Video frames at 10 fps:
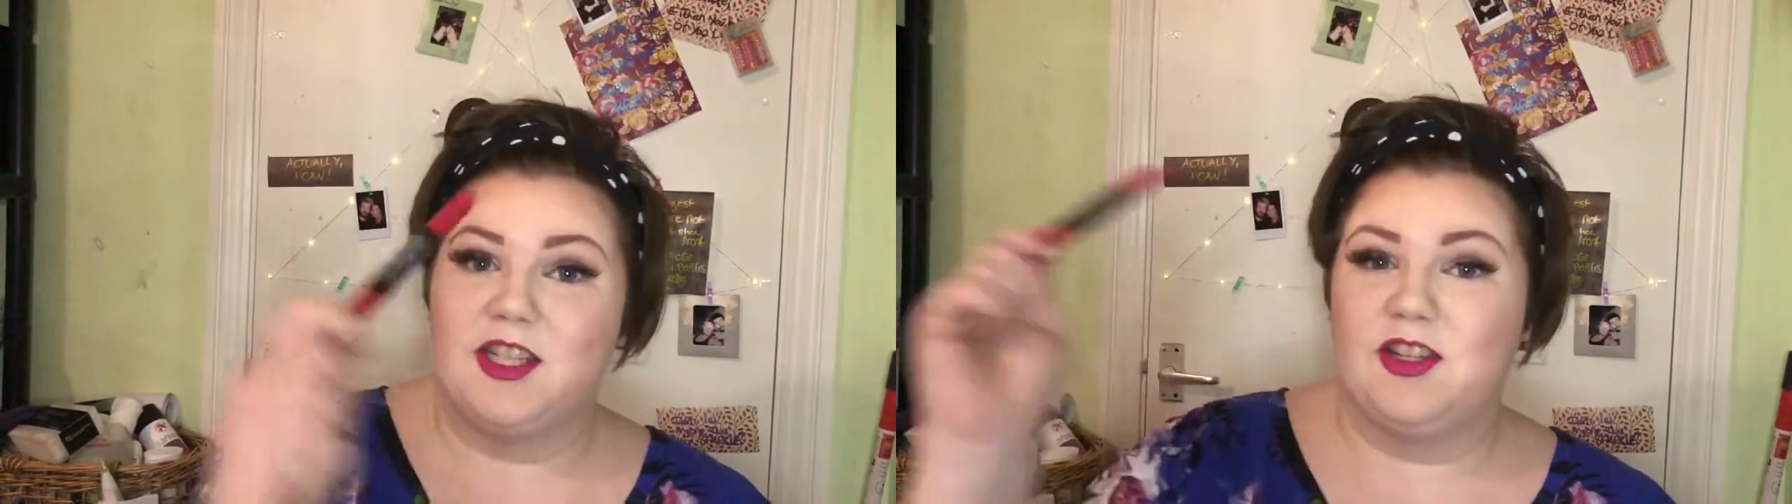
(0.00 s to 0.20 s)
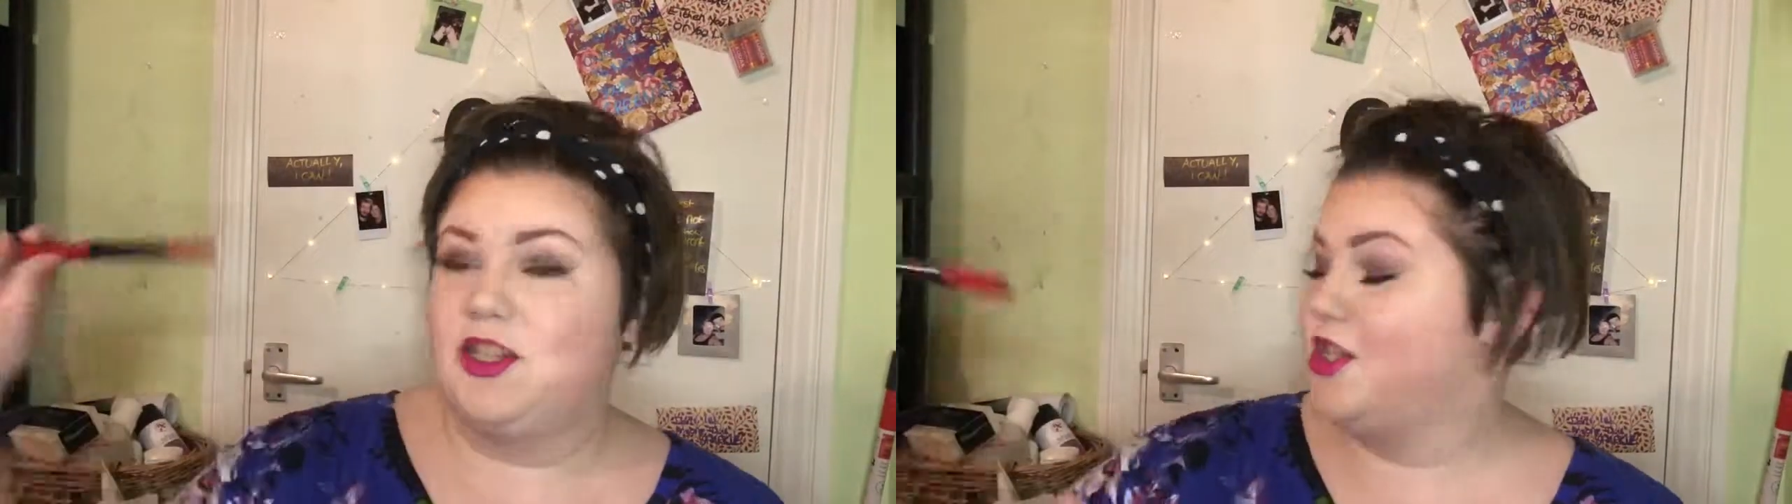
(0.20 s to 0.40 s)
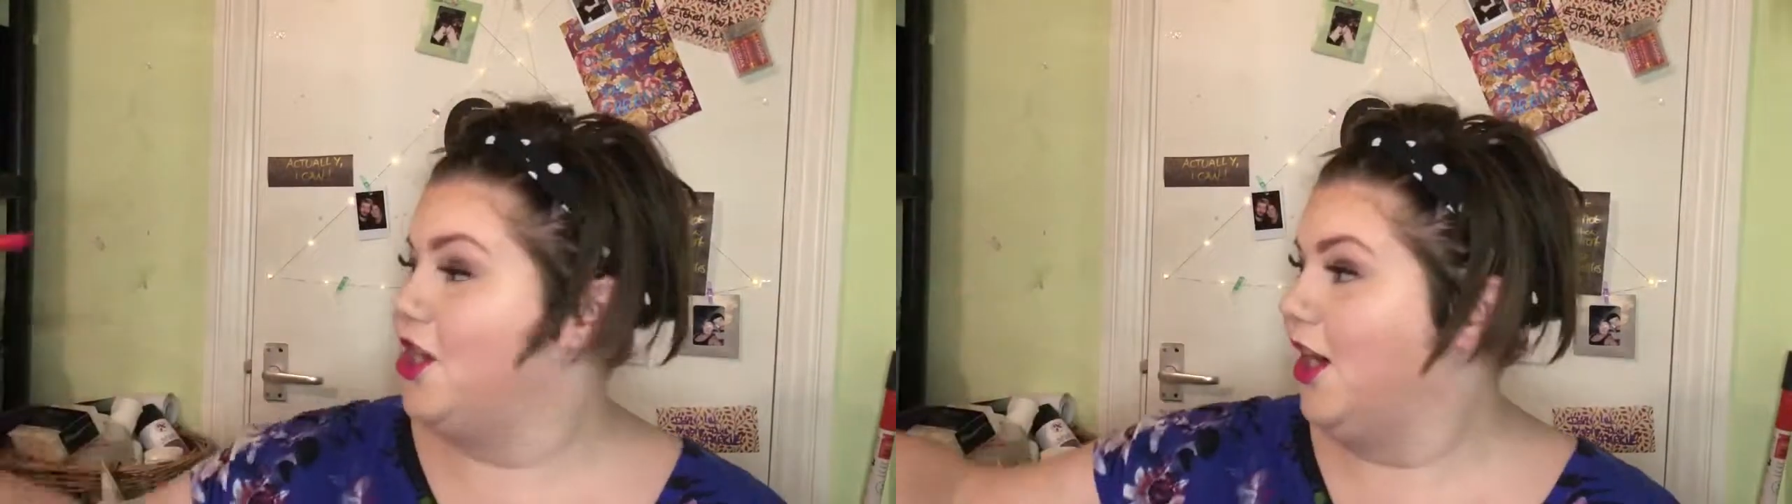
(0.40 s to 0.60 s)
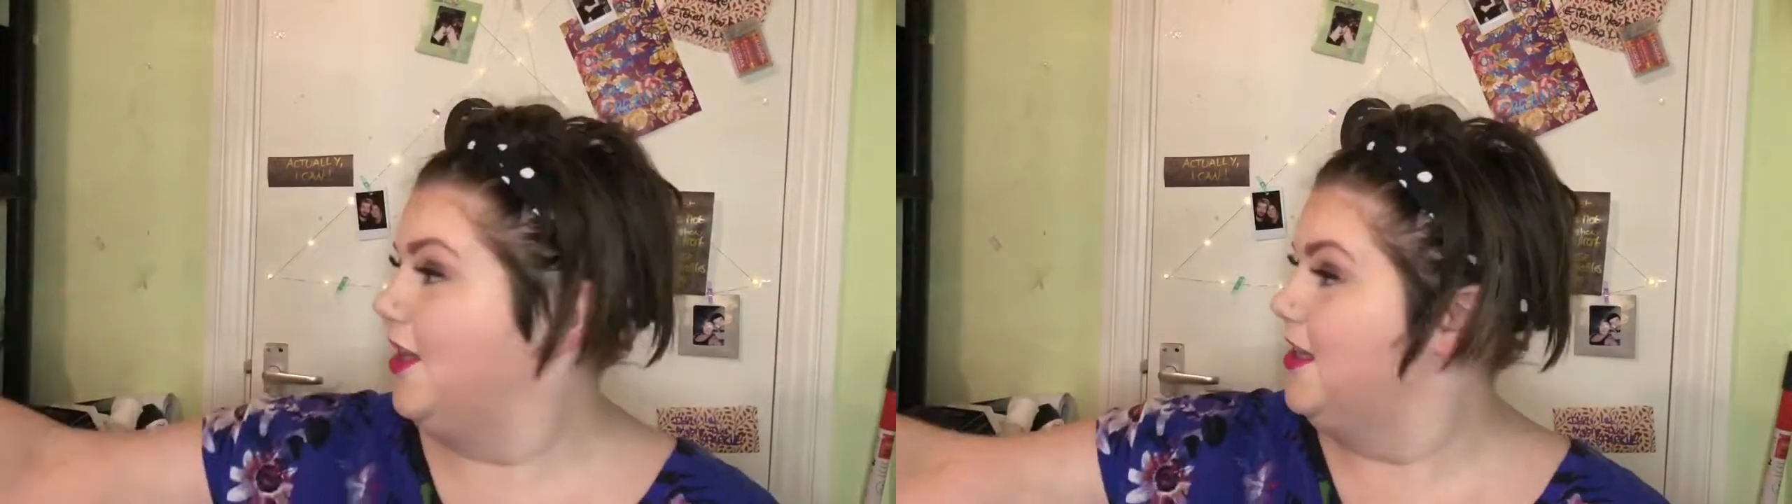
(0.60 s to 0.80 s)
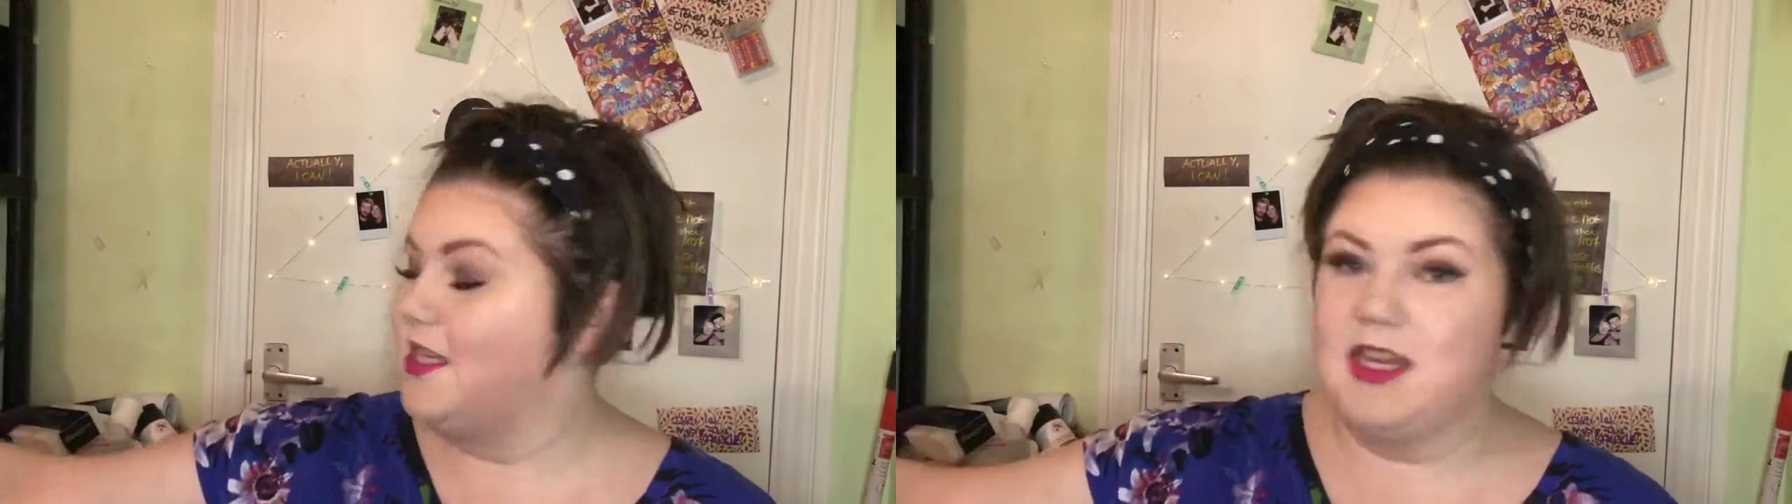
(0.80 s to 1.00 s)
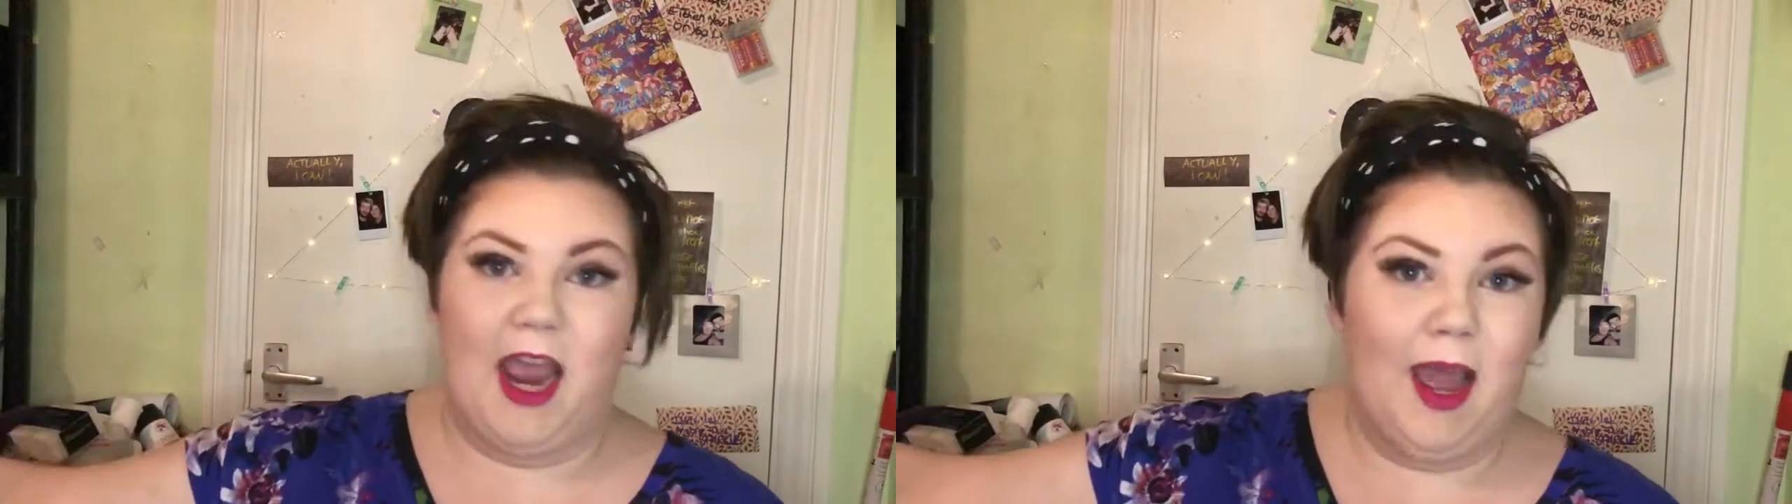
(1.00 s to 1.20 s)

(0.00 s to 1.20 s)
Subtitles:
you can just chuck this in your